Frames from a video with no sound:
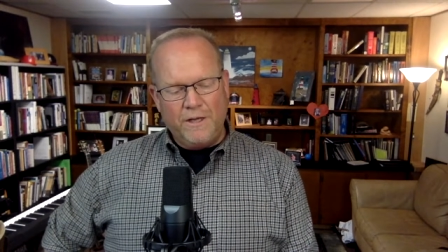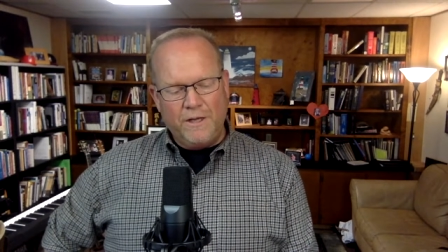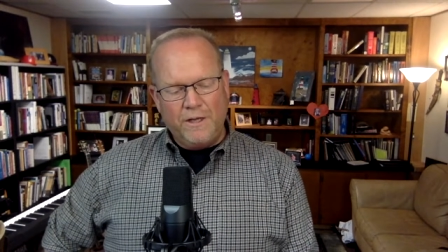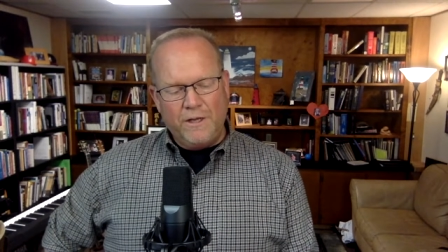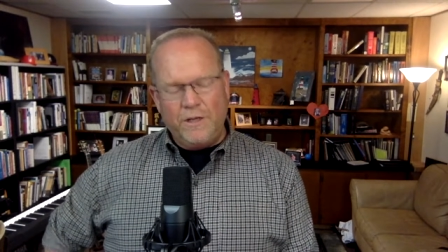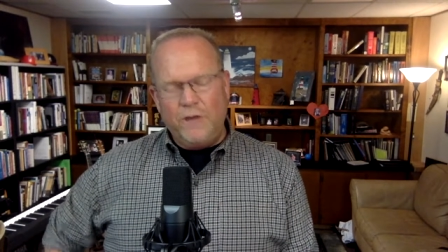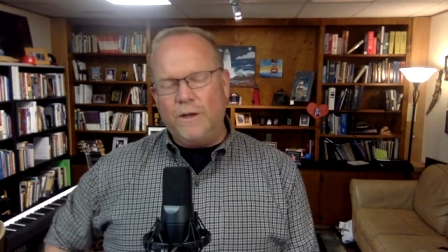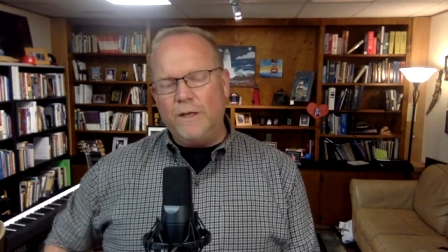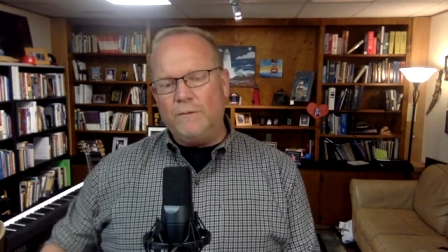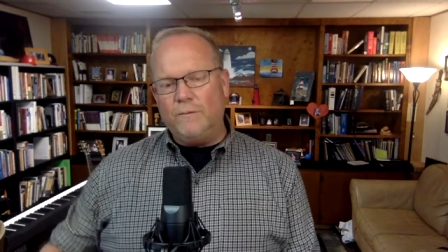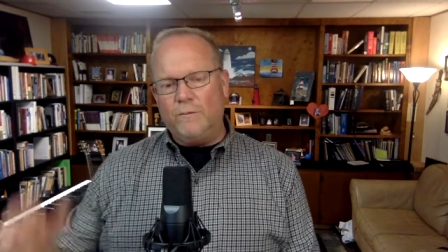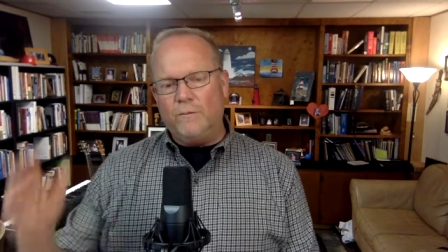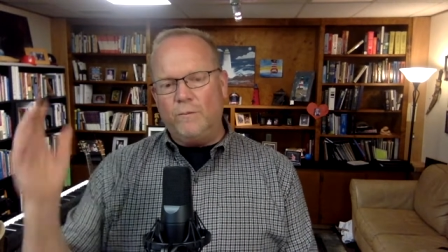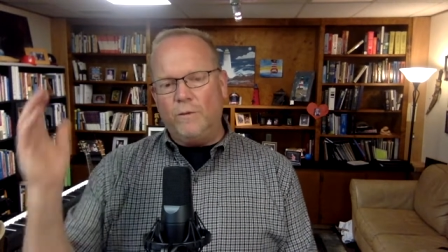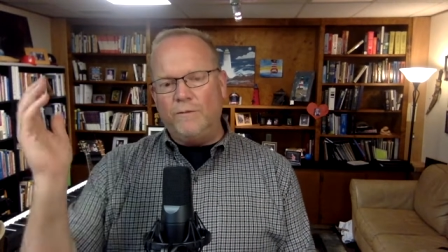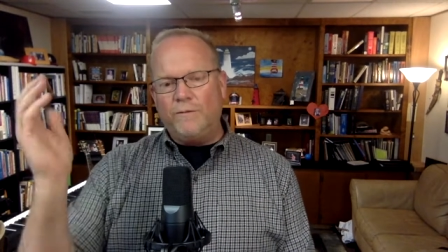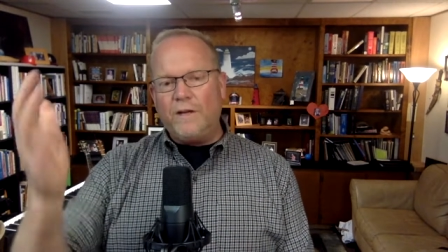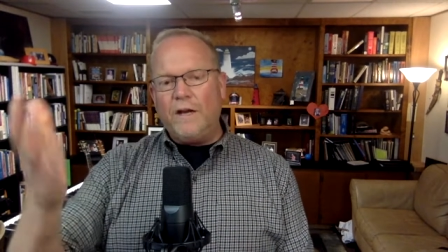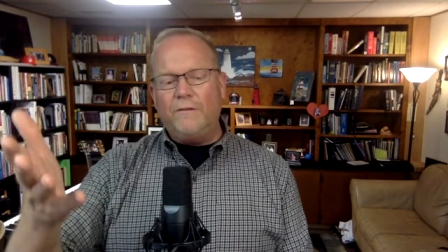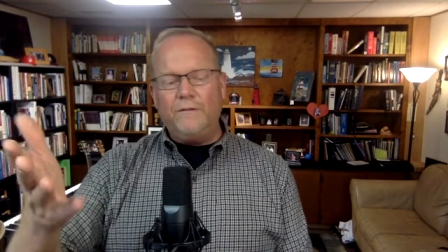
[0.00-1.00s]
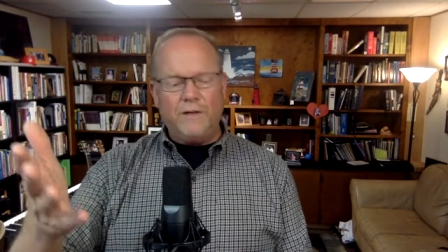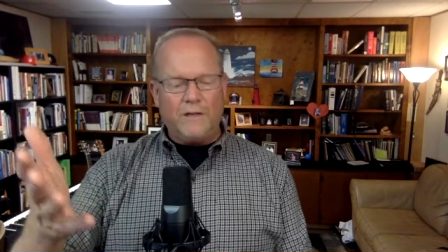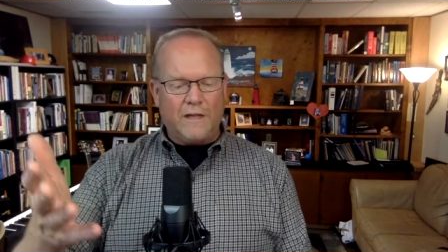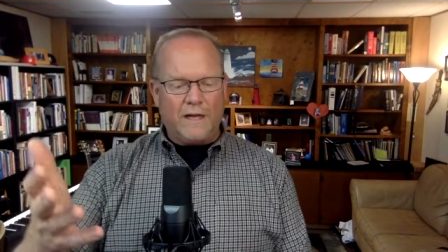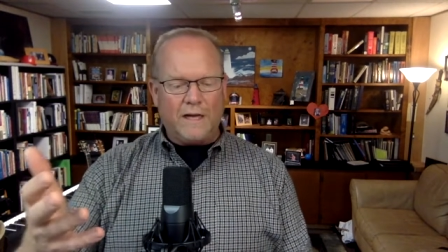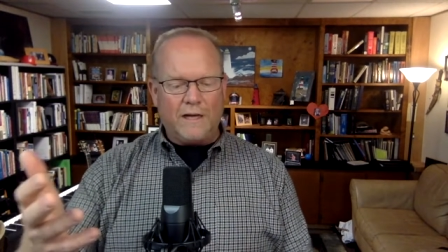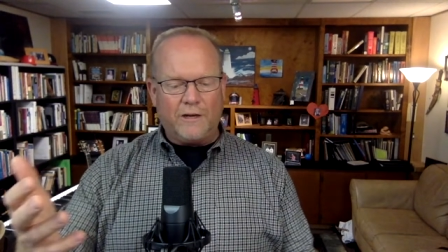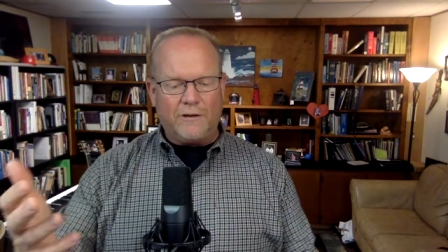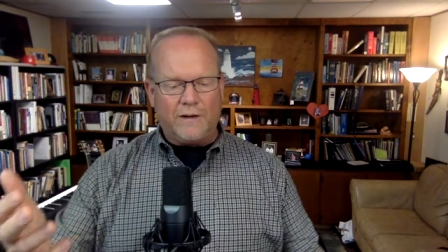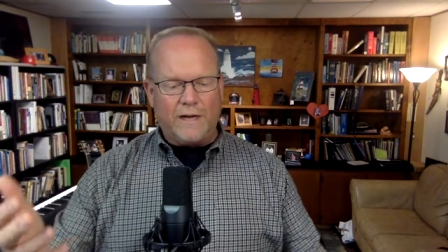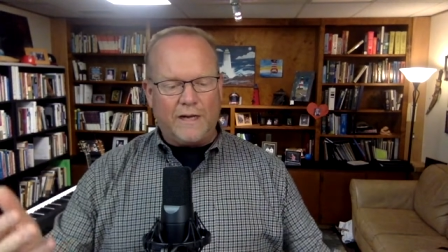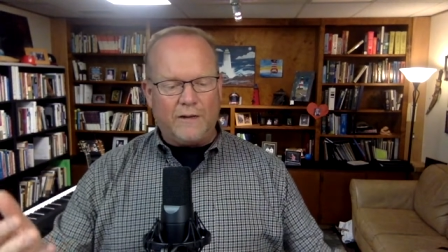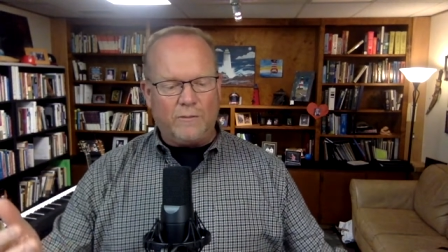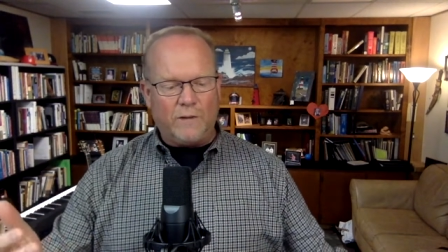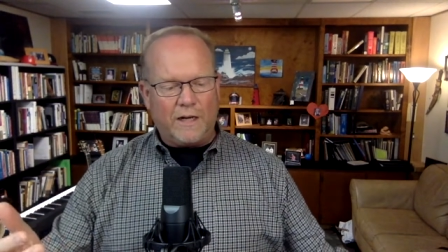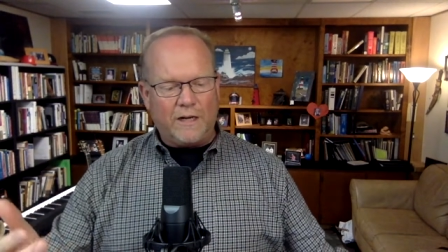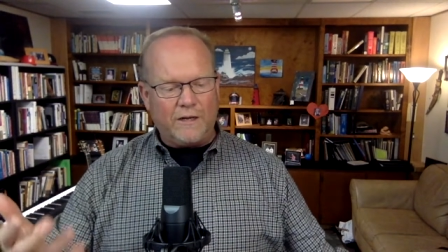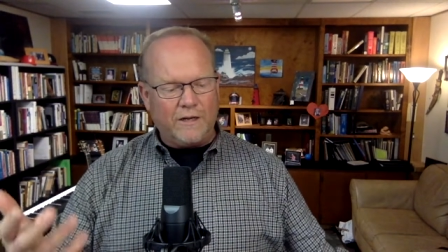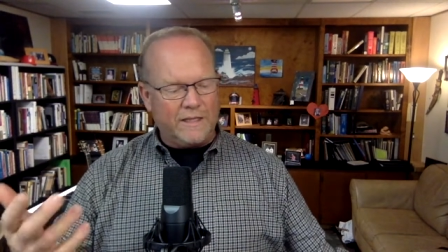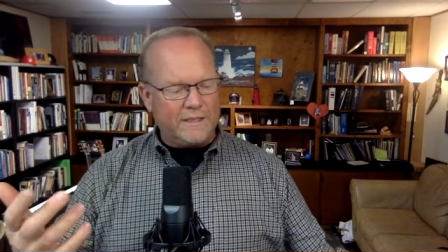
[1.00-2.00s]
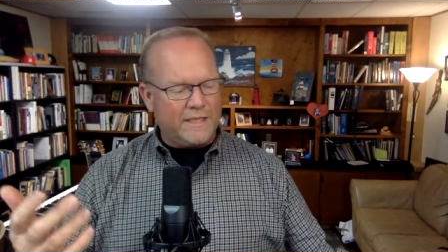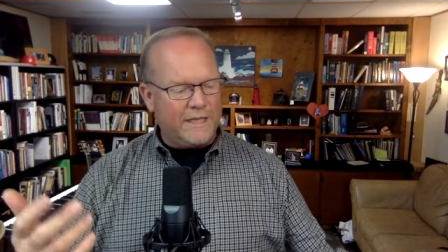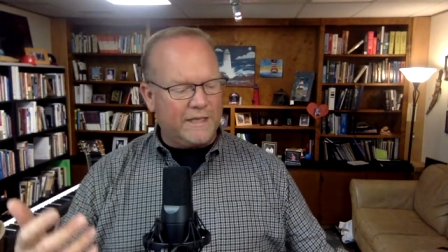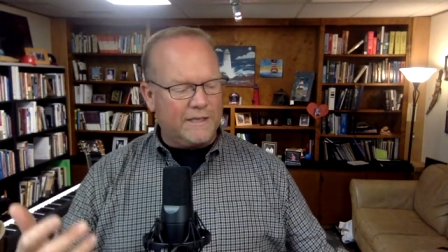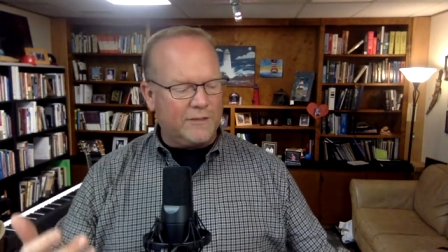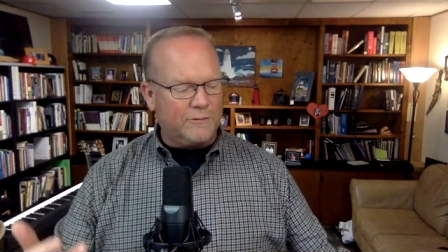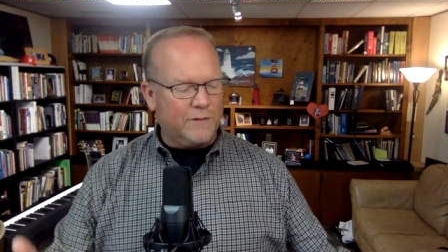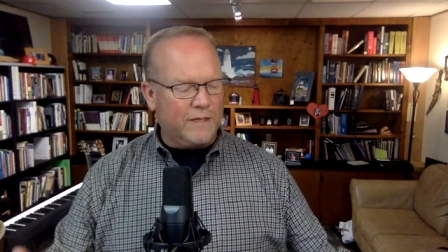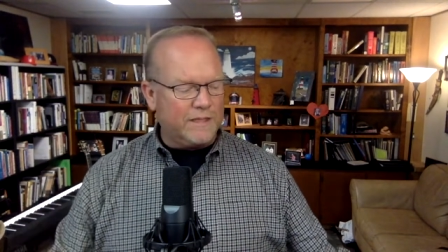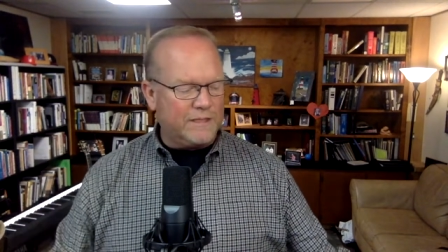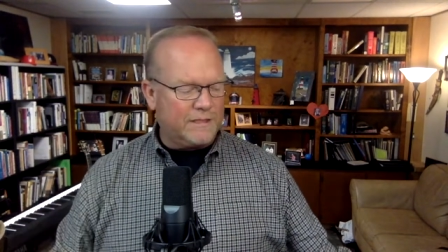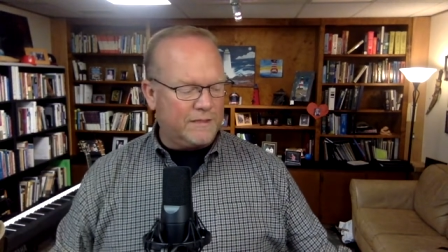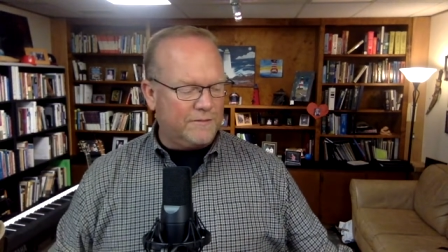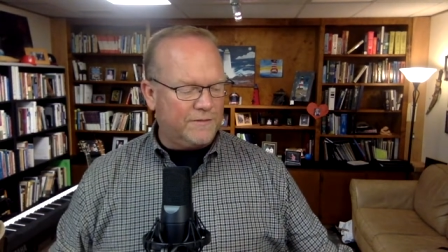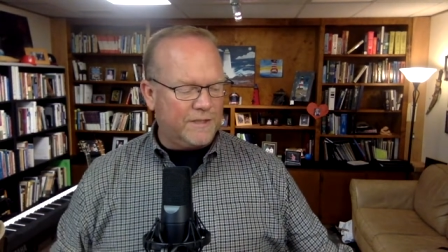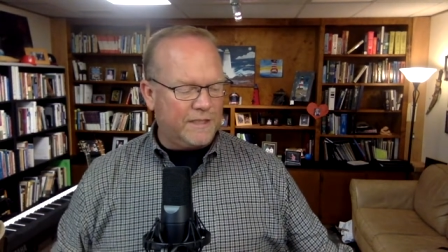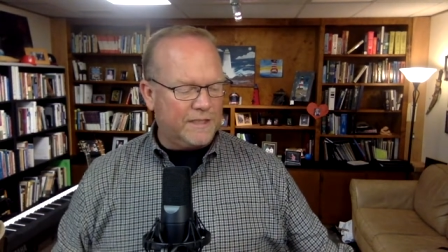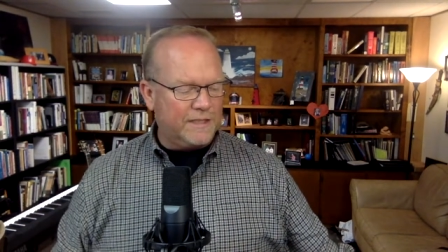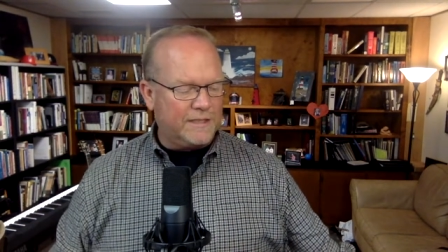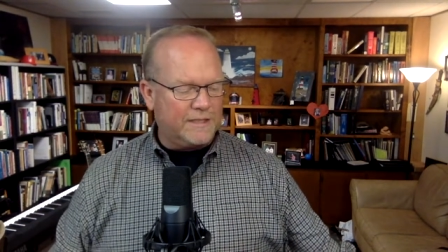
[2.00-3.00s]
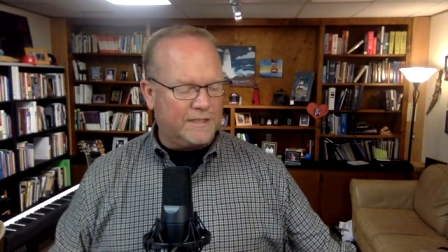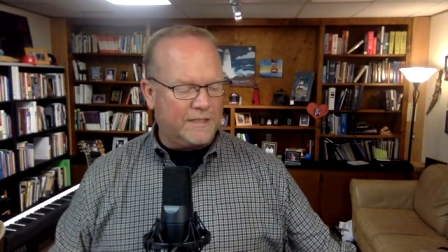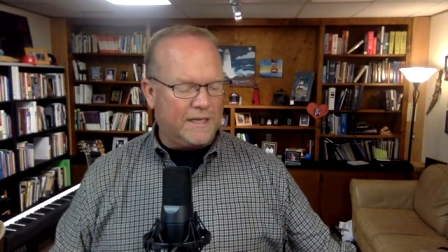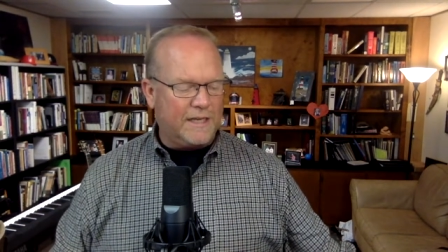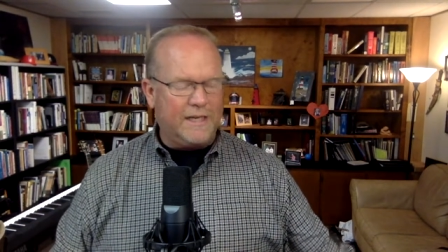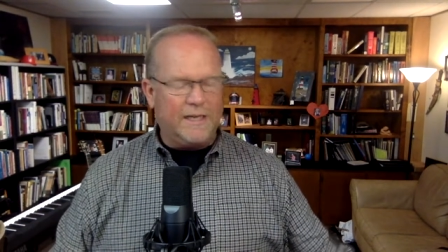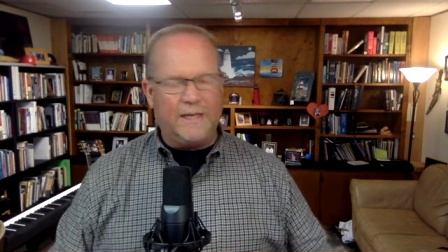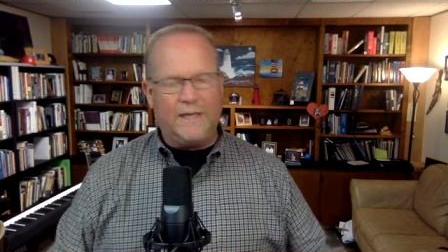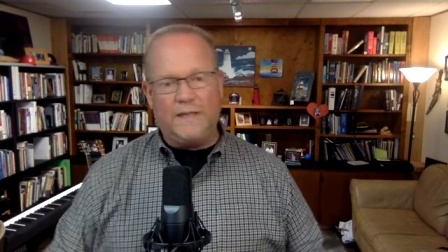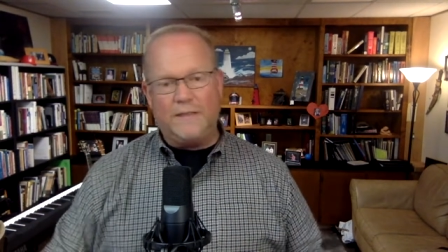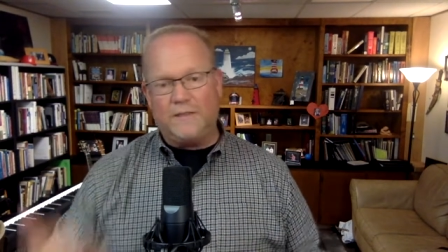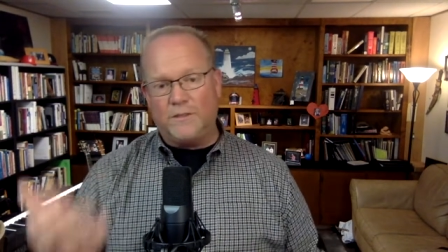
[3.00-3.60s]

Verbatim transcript: You know what? We've covered a lot of ground. Why don't I take the rest of this uh,